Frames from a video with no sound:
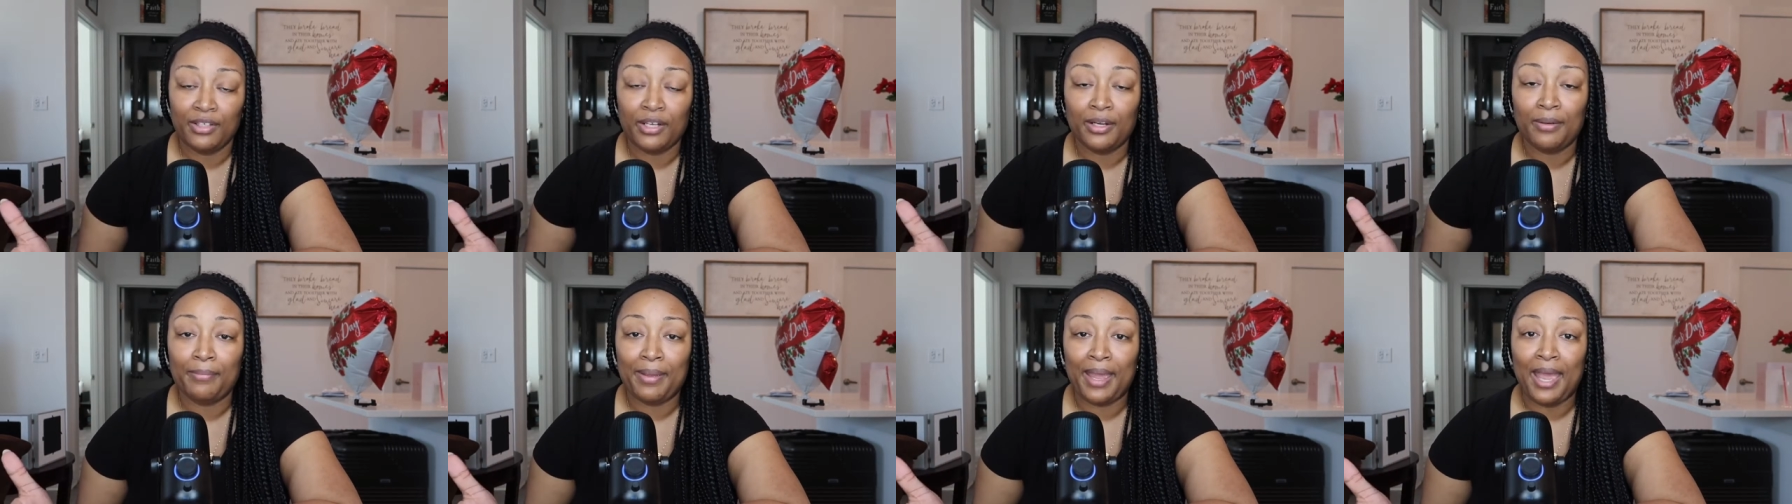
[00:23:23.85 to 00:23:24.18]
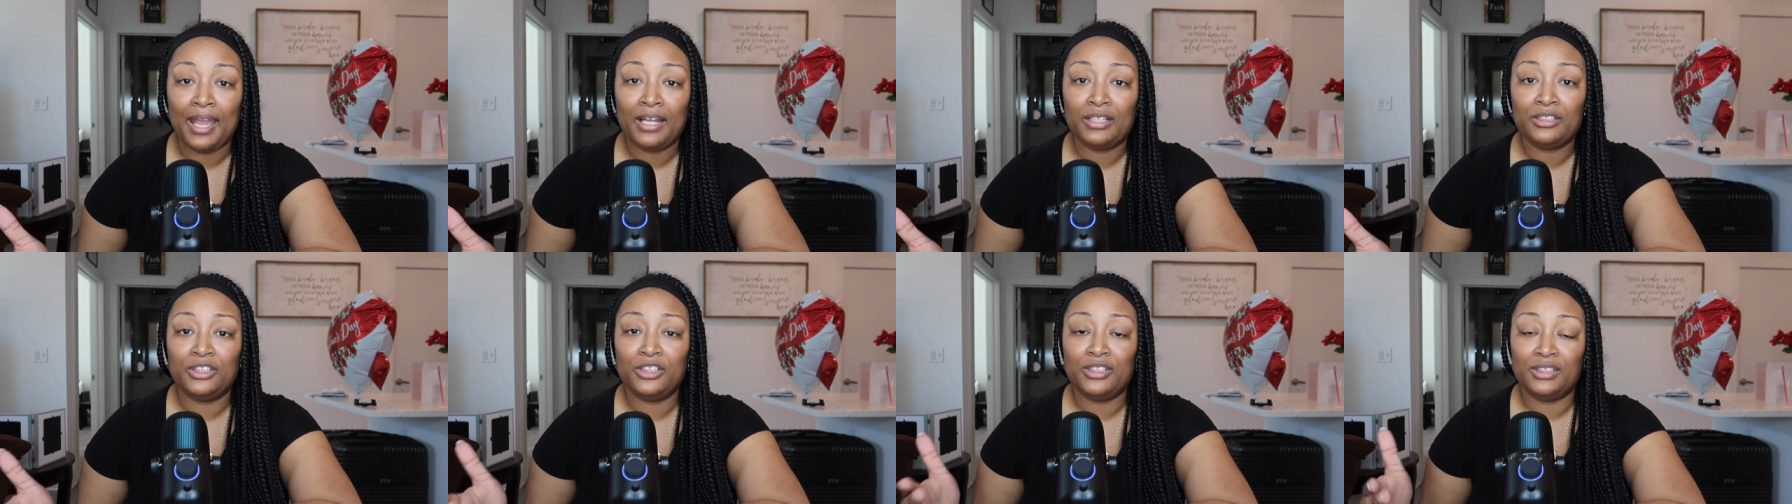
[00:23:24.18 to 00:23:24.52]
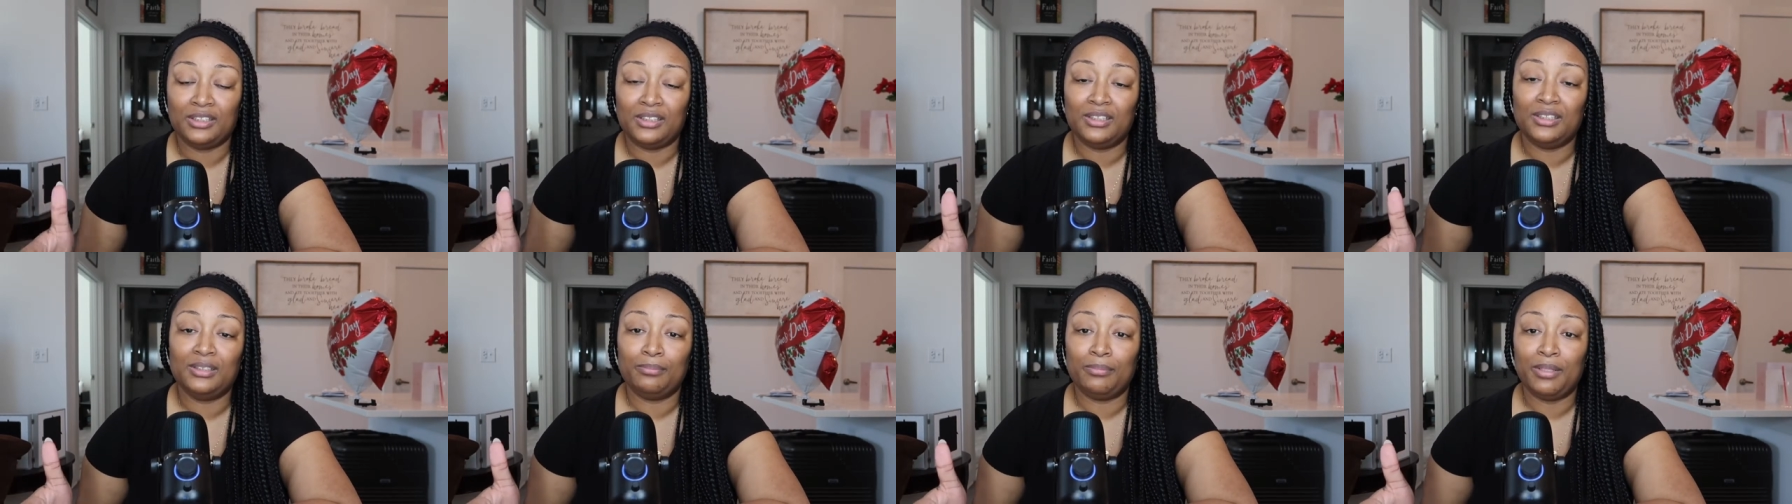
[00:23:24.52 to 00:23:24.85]
their back
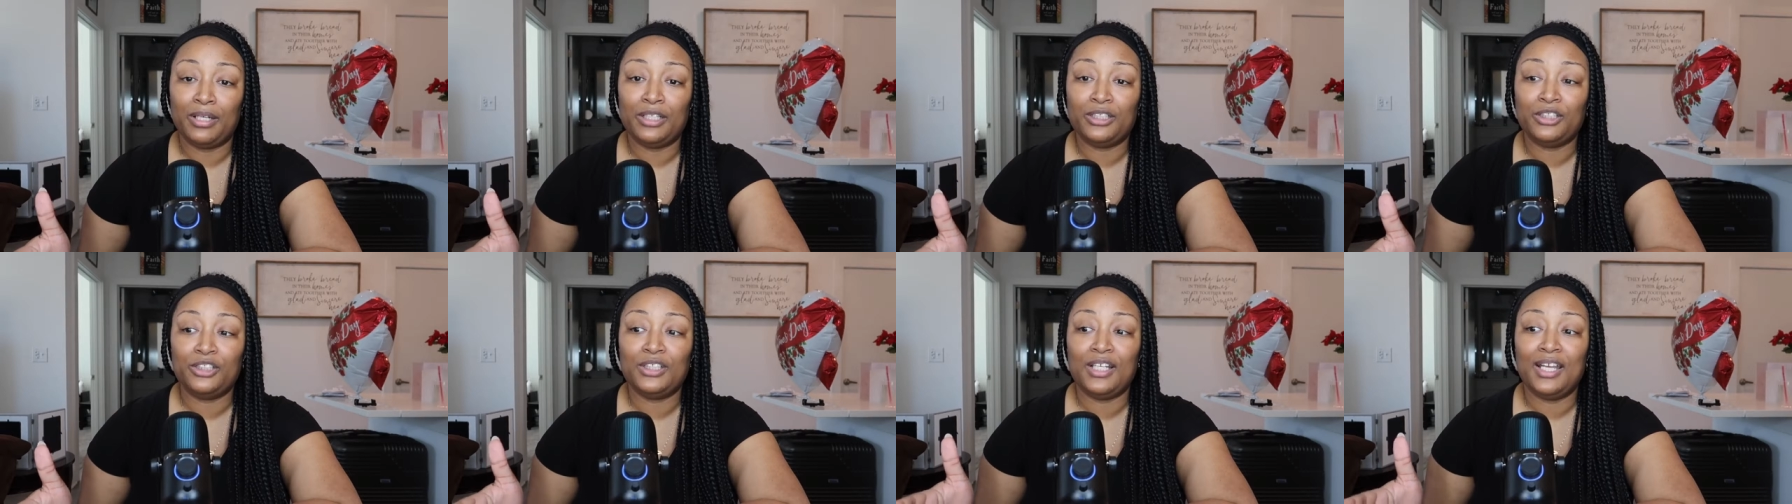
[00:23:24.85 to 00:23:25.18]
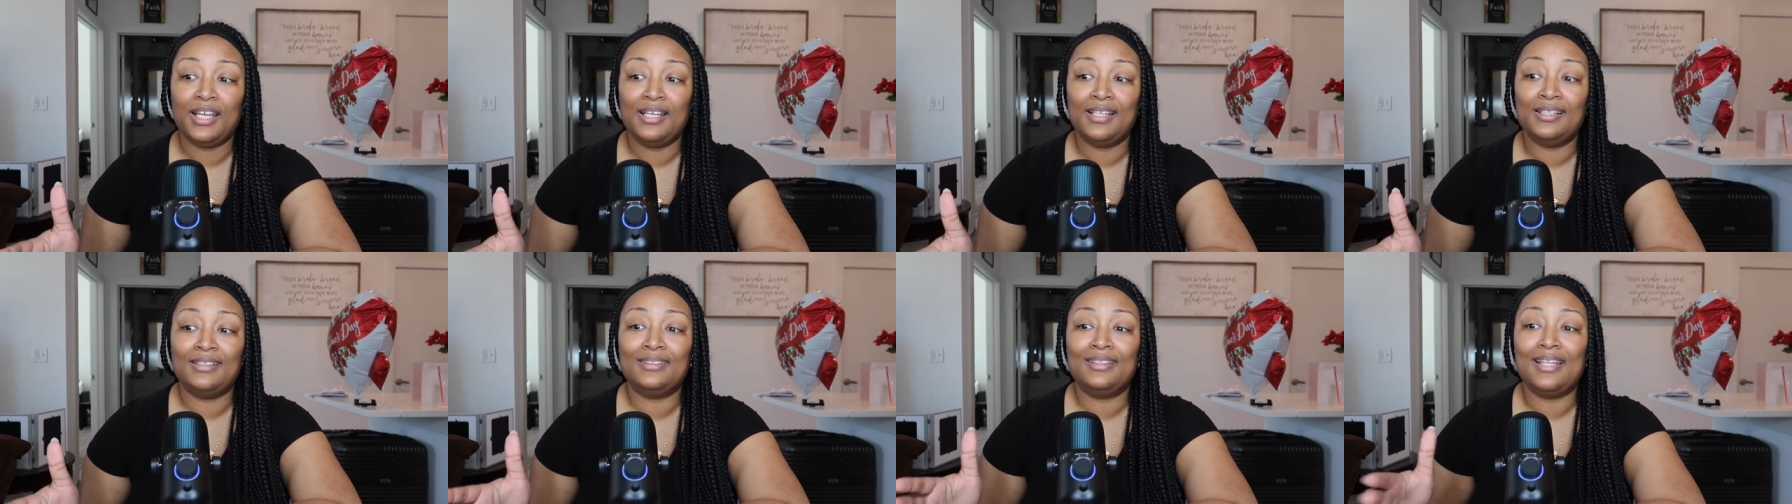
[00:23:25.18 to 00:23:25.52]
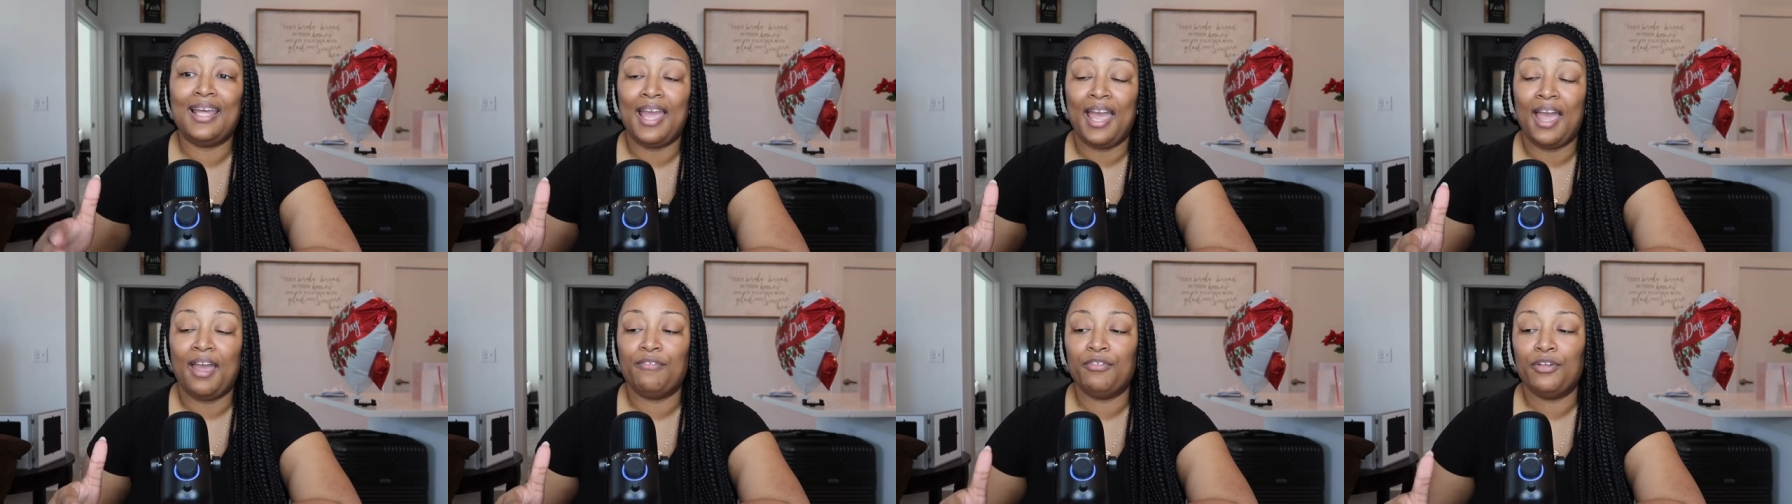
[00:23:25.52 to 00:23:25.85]
just as much as
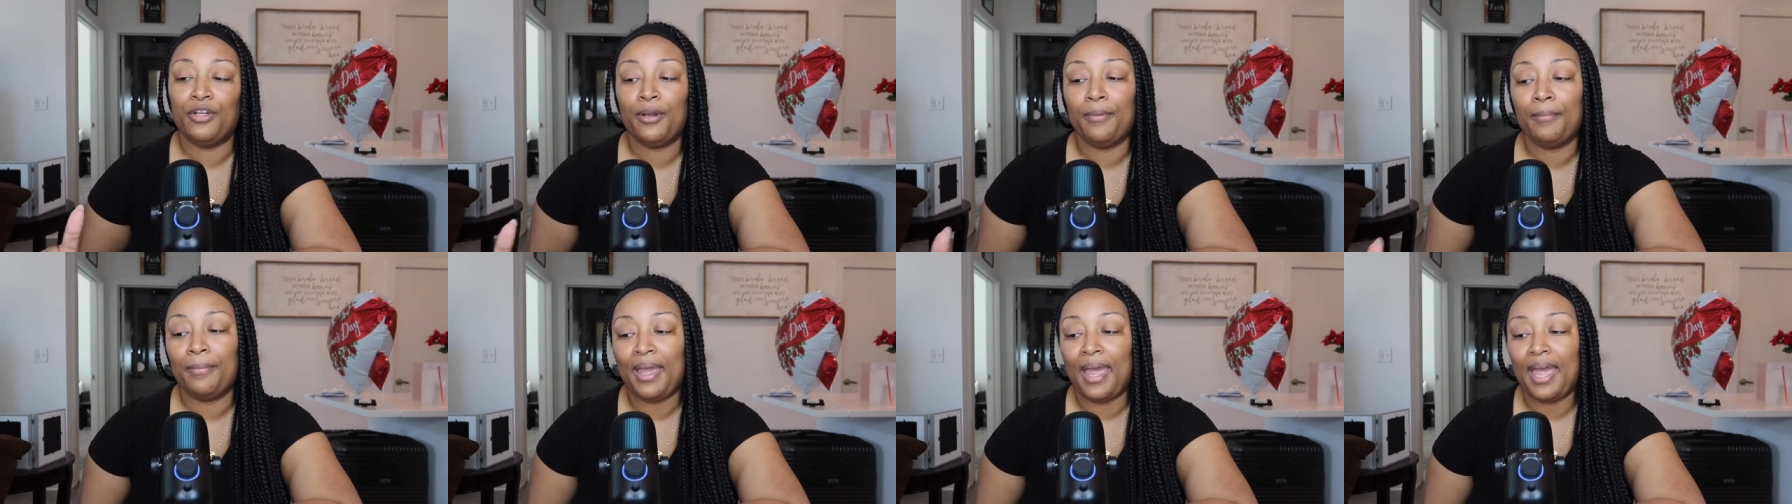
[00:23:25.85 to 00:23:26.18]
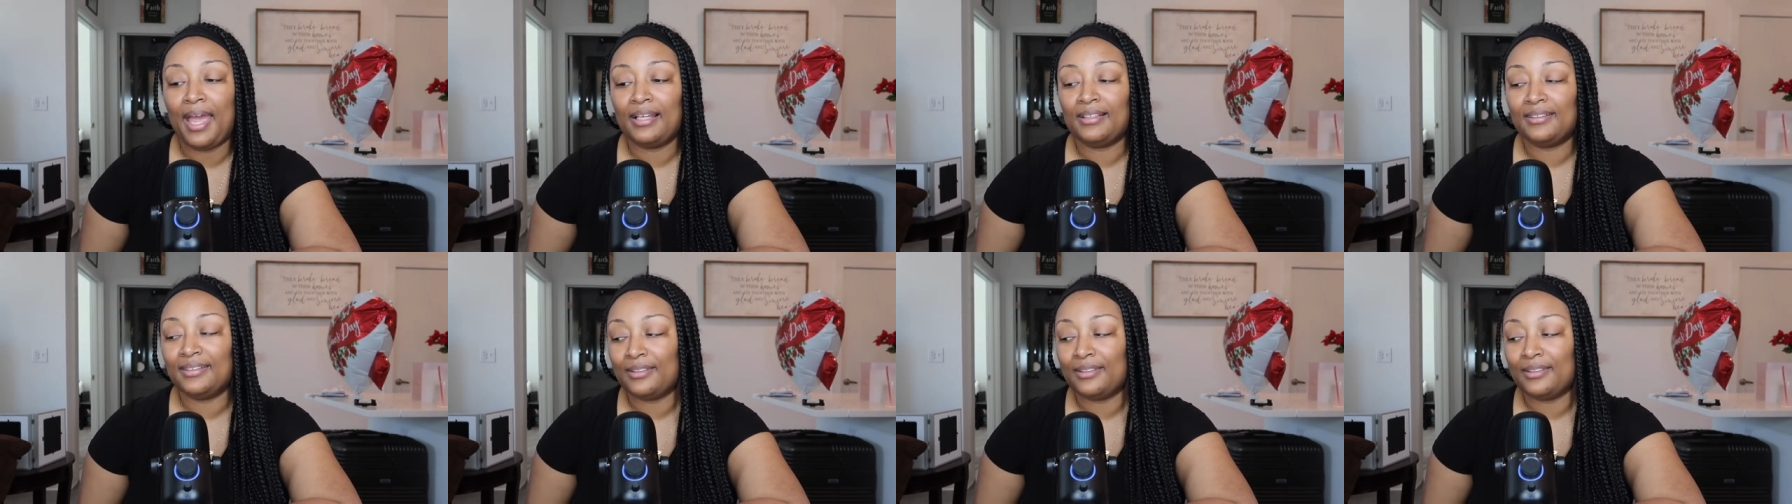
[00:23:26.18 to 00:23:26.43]
they have your back.